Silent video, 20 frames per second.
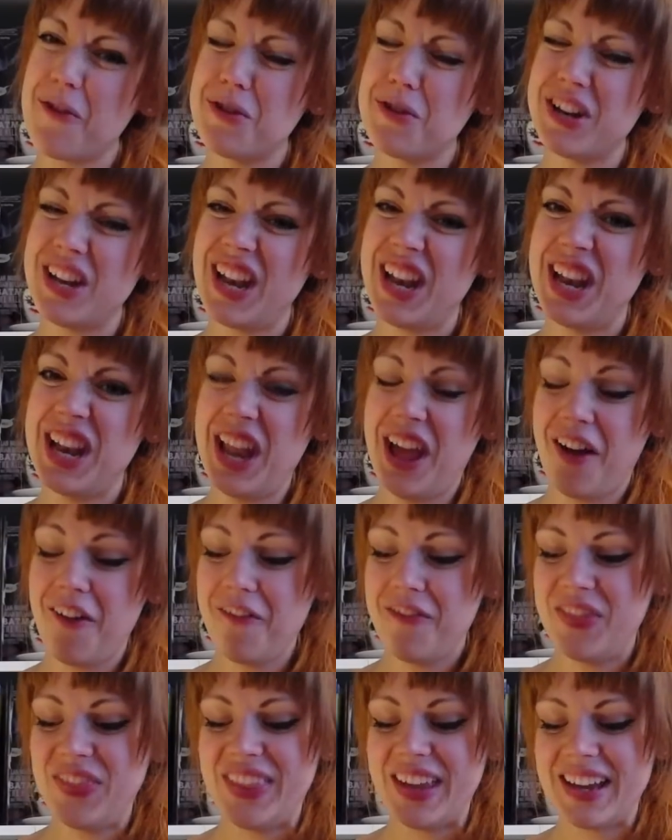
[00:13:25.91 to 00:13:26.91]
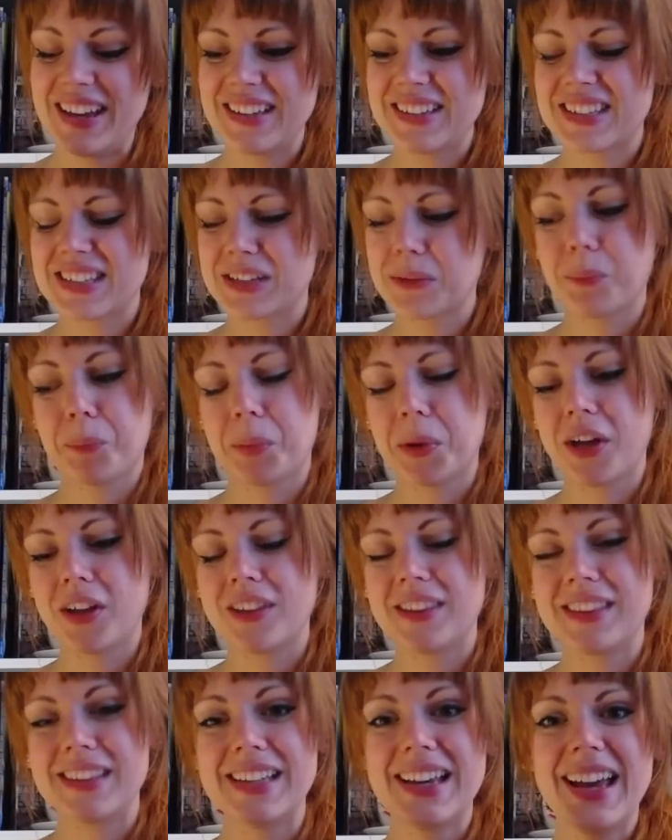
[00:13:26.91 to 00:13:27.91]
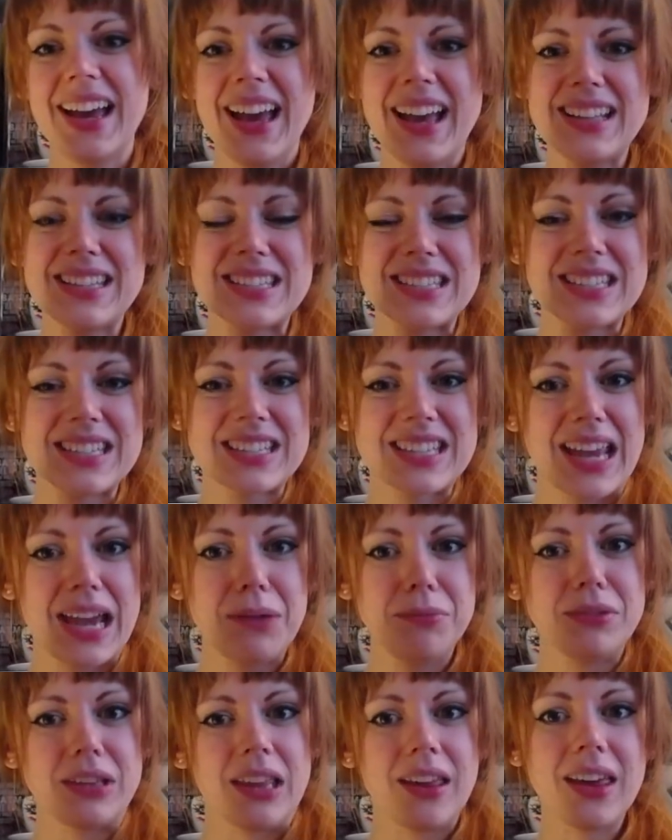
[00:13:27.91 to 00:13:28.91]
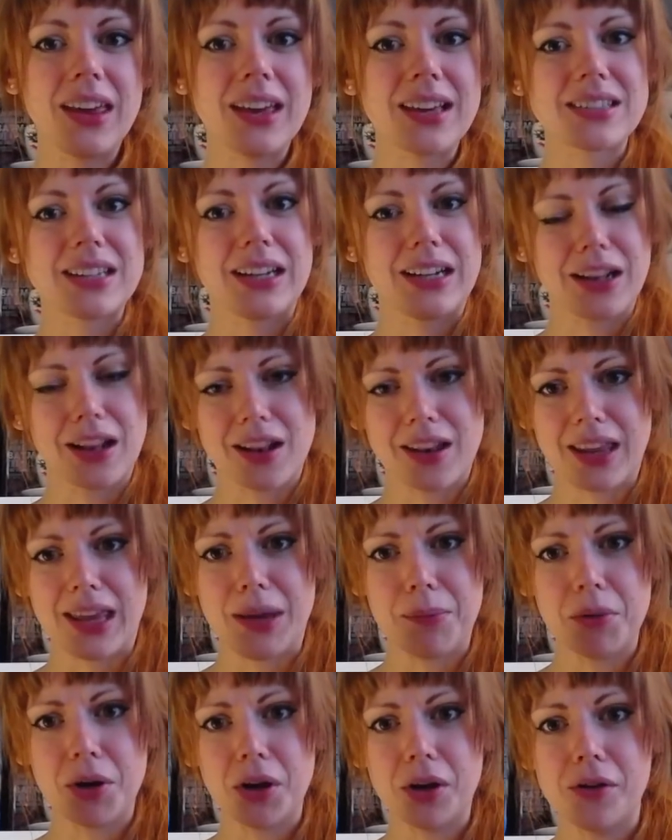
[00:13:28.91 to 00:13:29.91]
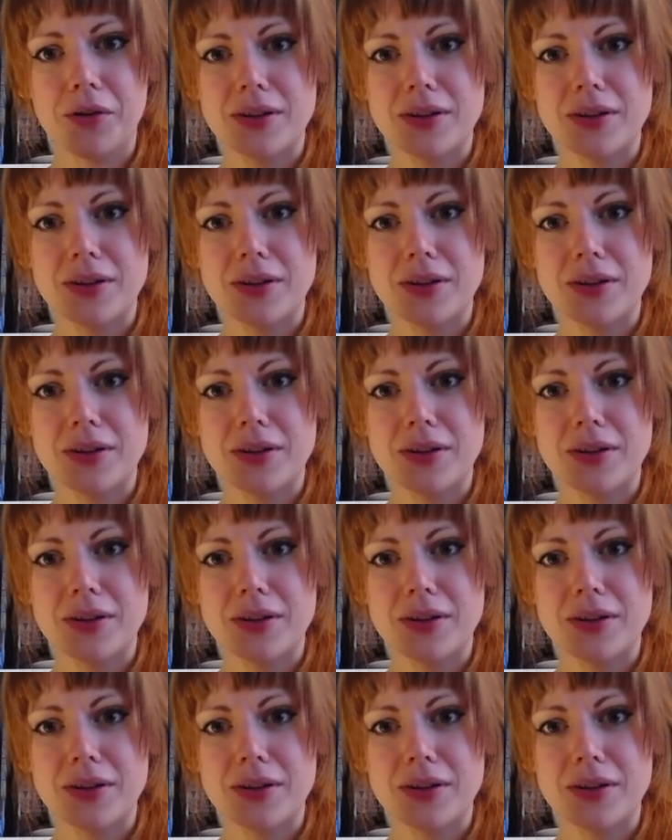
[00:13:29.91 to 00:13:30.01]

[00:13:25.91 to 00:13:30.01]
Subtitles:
would love this, but it's the same thing as Little Nemo.